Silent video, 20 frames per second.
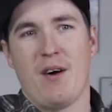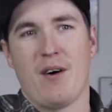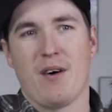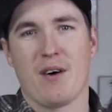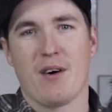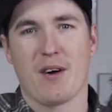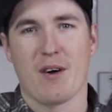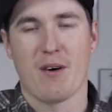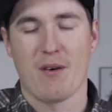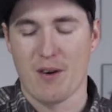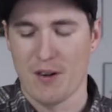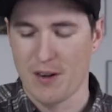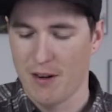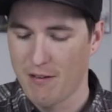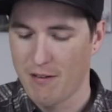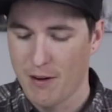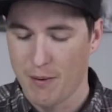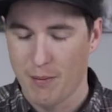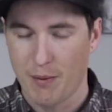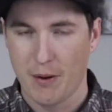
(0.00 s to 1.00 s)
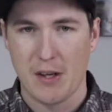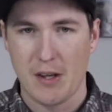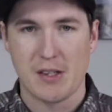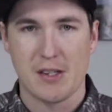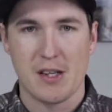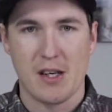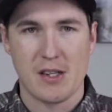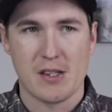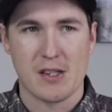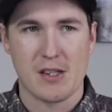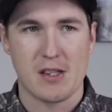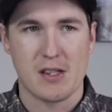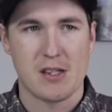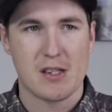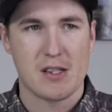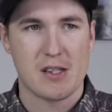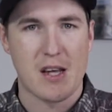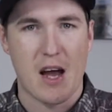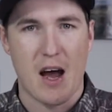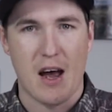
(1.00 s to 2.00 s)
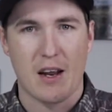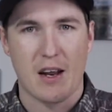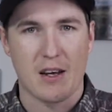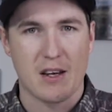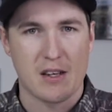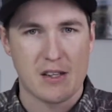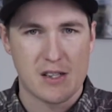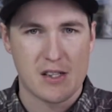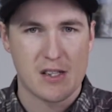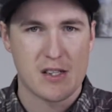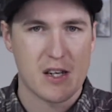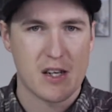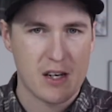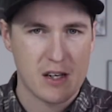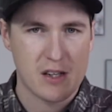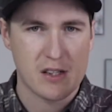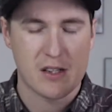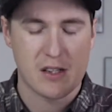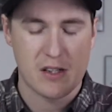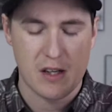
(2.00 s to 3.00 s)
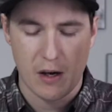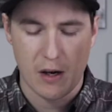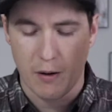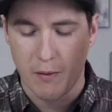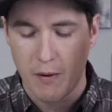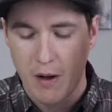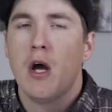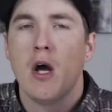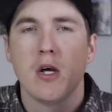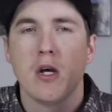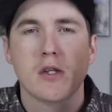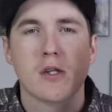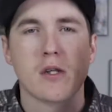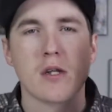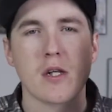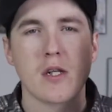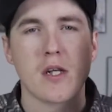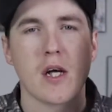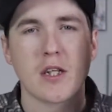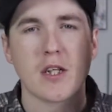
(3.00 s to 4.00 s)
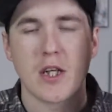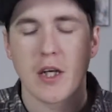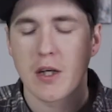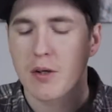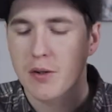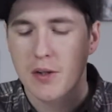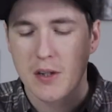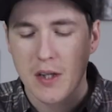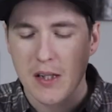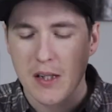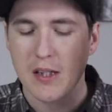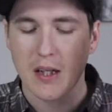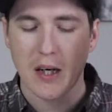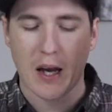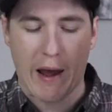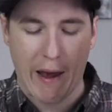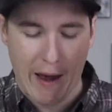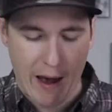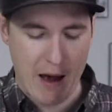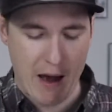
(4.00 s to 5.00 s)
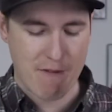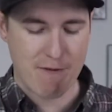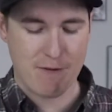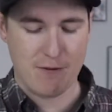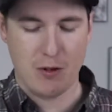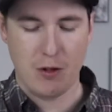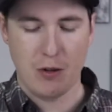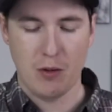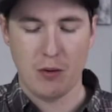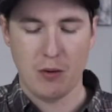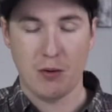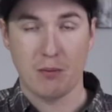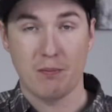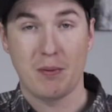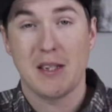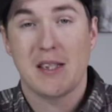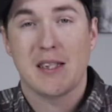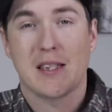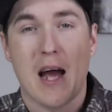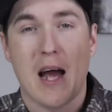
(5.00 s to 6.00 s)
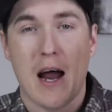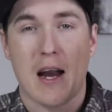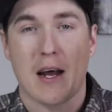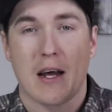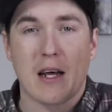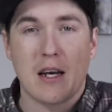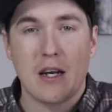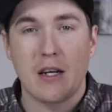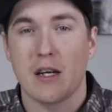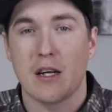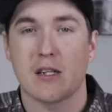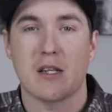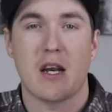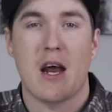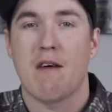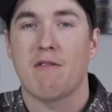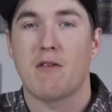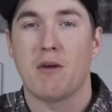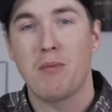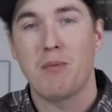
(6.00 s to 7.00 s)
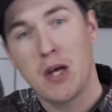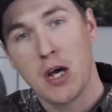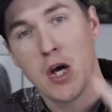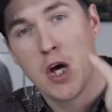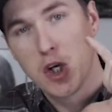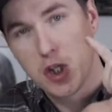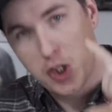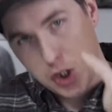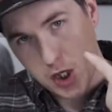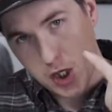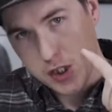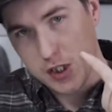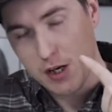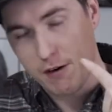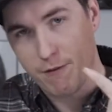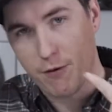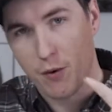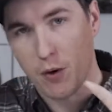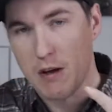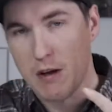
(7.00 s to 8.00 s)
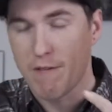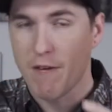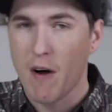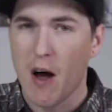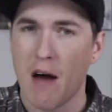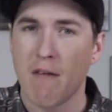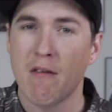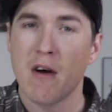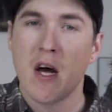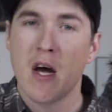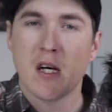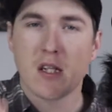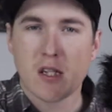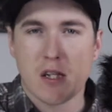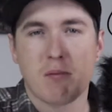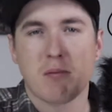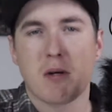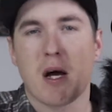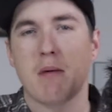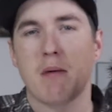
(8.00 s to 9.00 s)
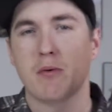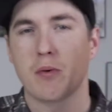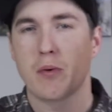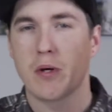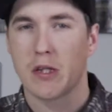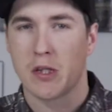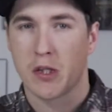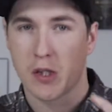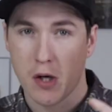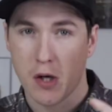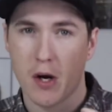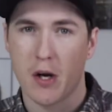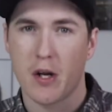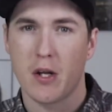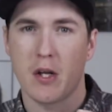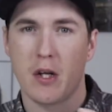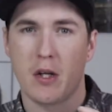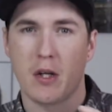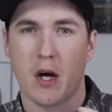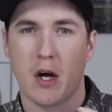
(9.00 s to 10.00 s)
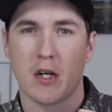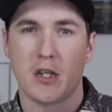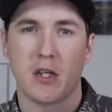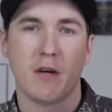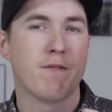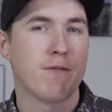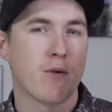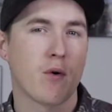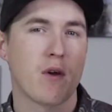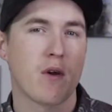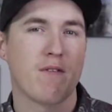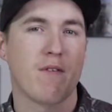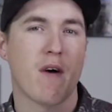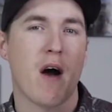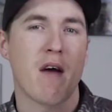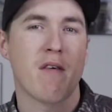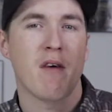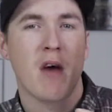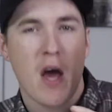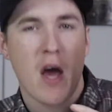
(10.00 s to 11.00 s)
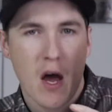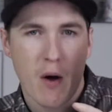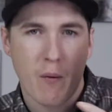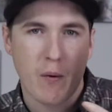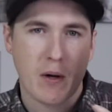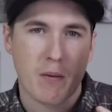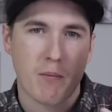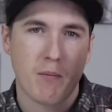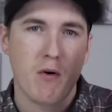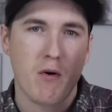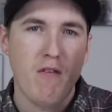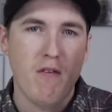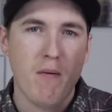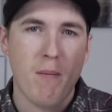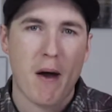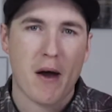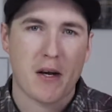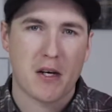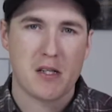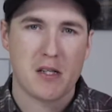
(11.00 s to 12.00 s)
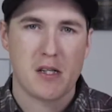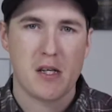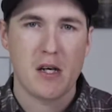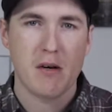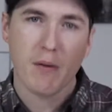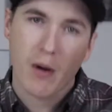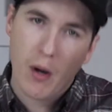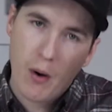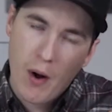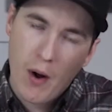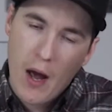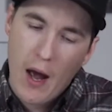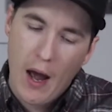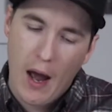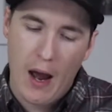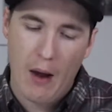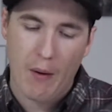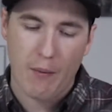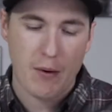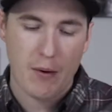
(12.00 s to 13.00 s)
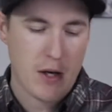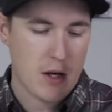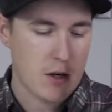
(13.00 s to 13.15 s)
and go all over the place. It's static. It's sitting still. So the Dutch angle doesn't have to be static, and it doesn't have to be just at 45. Sometimes we can start in the Dutch at 45 and we can move it back to 0, and we